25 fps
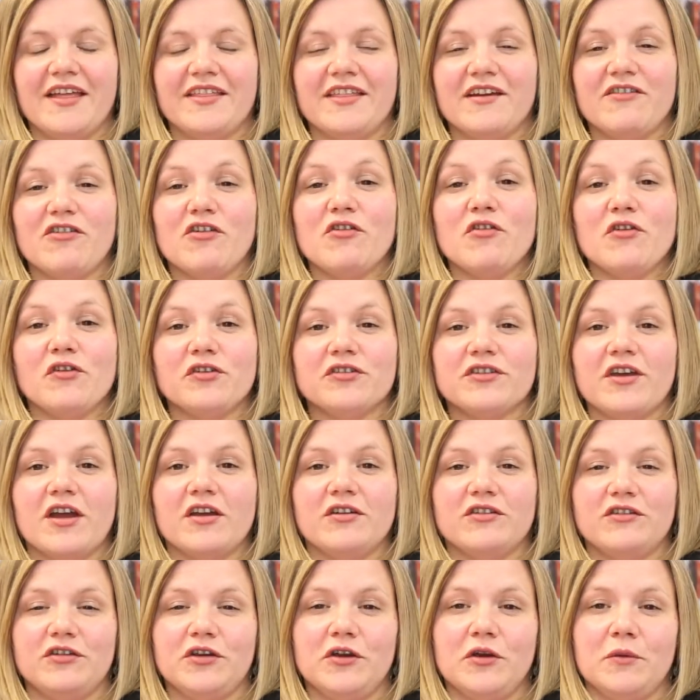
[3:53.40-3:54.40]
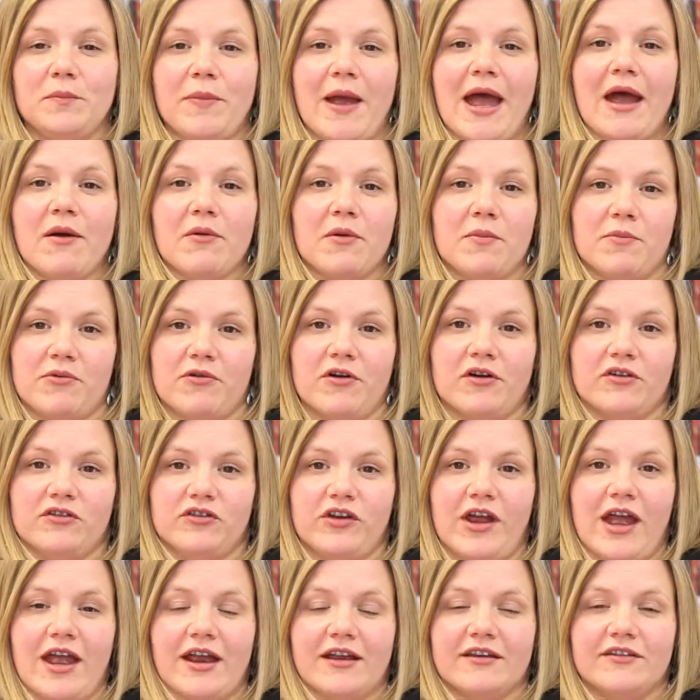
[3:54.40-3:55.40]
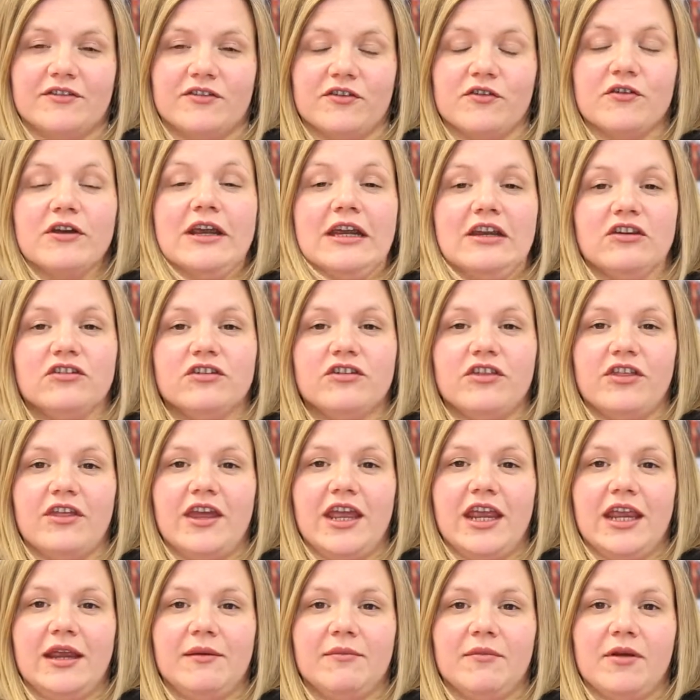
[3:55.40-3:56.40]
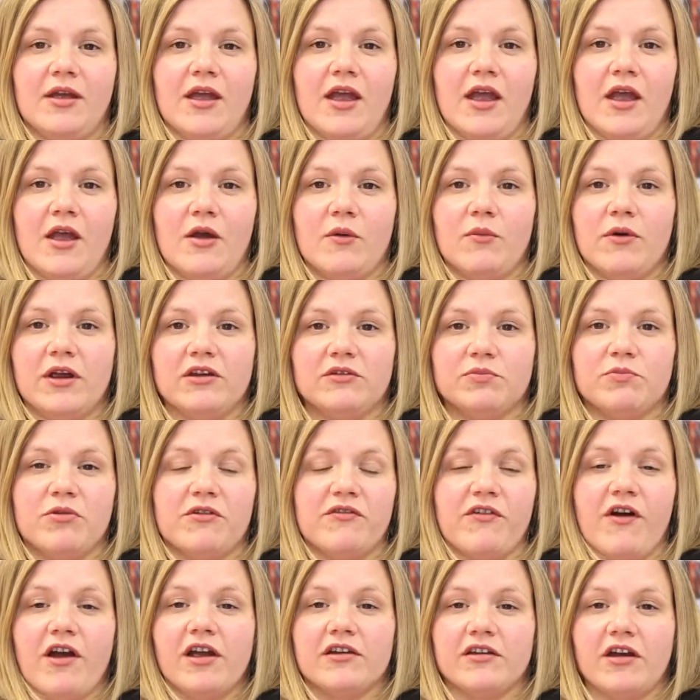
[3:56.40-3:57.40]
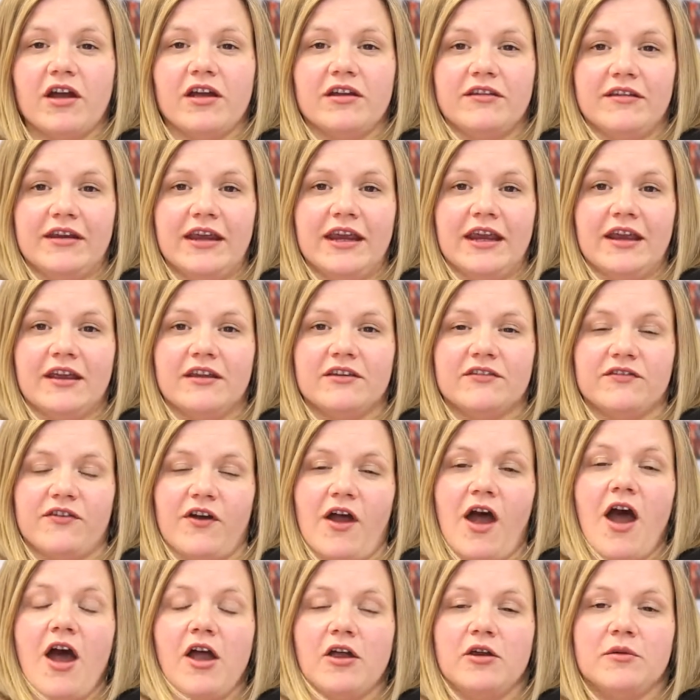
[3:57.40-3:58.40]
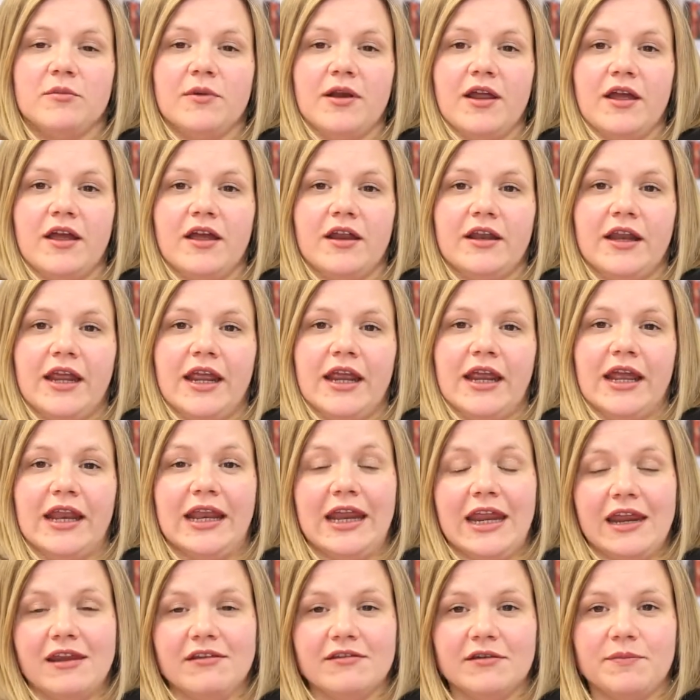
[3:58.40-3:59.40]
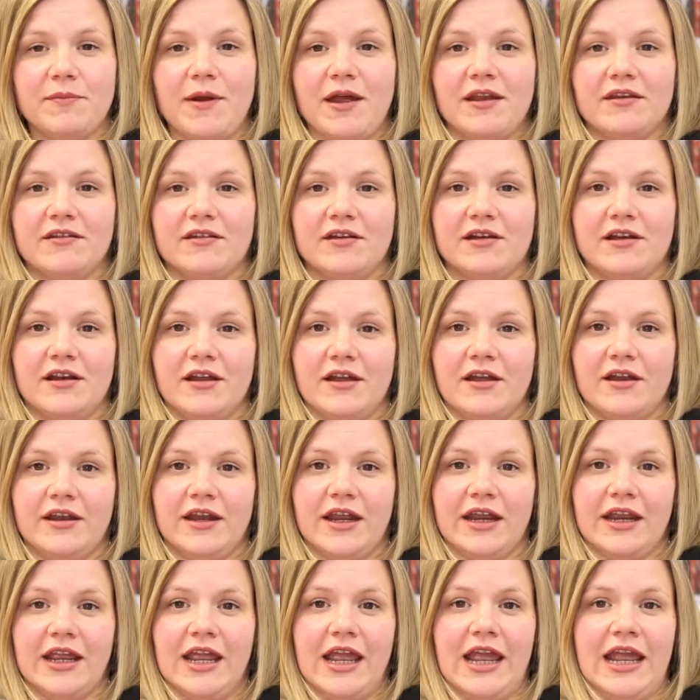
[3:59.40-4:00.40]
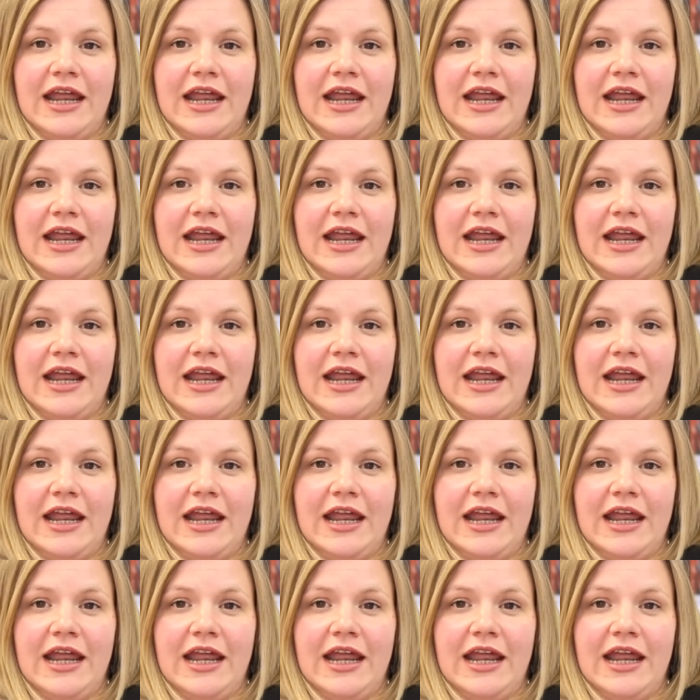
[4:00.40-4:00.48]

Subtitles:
There are also 2 power projects for each theme, which provide ideas for home learning and independent learning